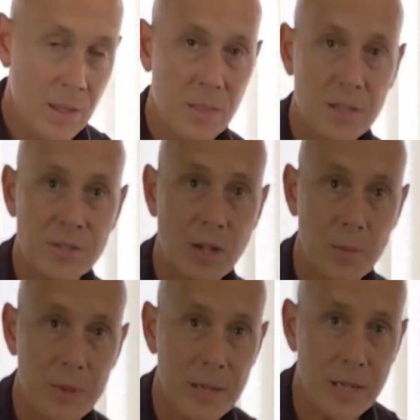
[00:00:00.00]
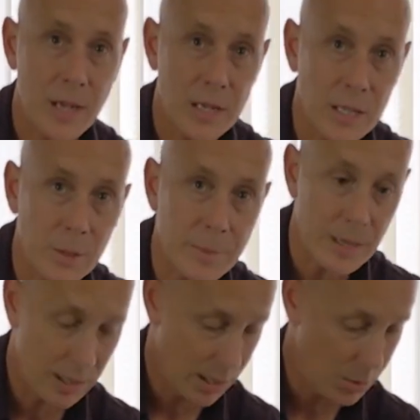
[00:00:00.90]
This time we can go a little
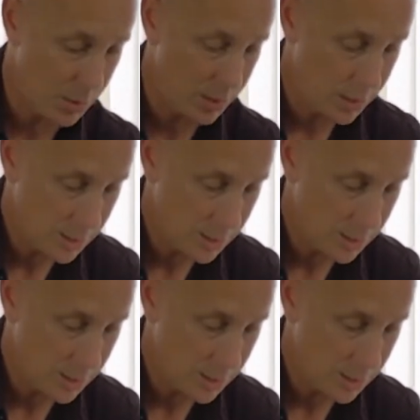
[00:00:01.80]
bit lower.